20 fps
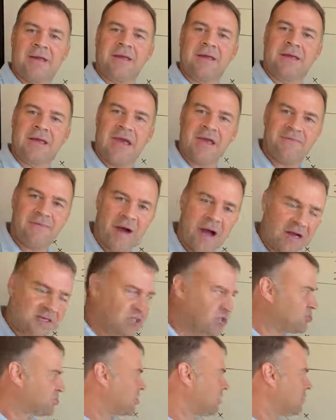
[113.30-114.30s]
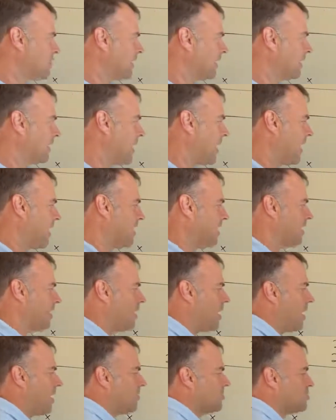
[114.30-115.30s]
gave oxygen to the big lie. And in
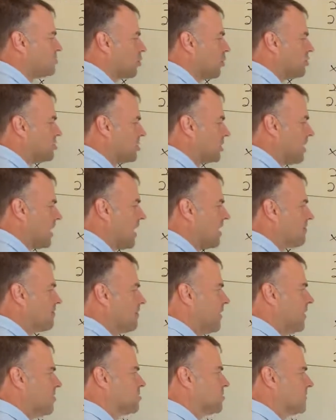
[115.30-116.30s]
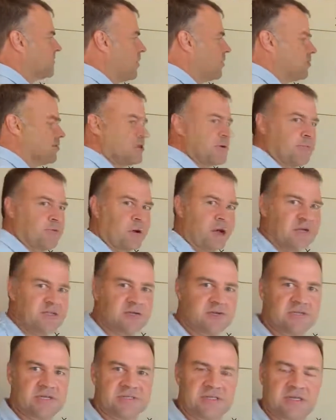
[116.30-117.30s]
Ohio and Georgia, you have major voter
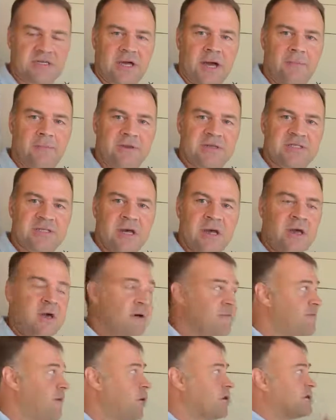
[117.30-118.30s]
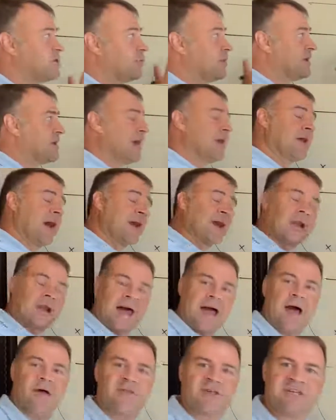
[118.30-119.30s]
suppressors as incumbents. Folks, we cannot
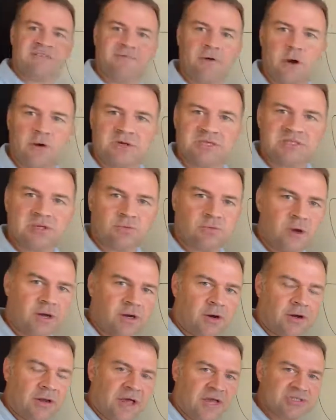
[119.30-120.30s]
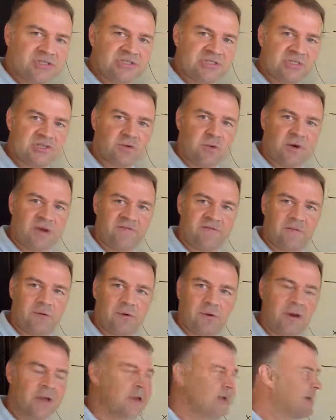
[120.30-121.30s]
allow these folks to run our elections in
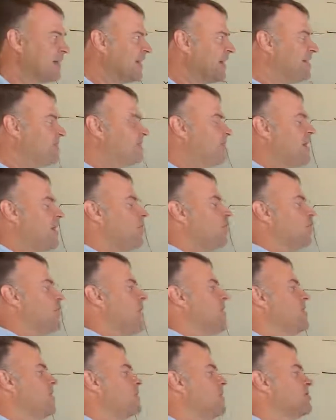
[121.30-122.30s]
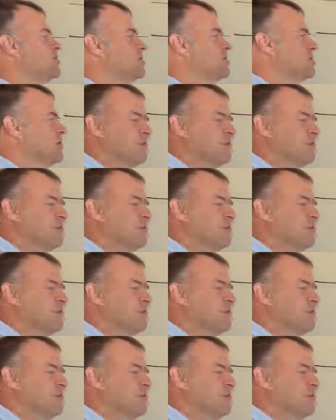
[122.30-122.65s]
24. If they run them in just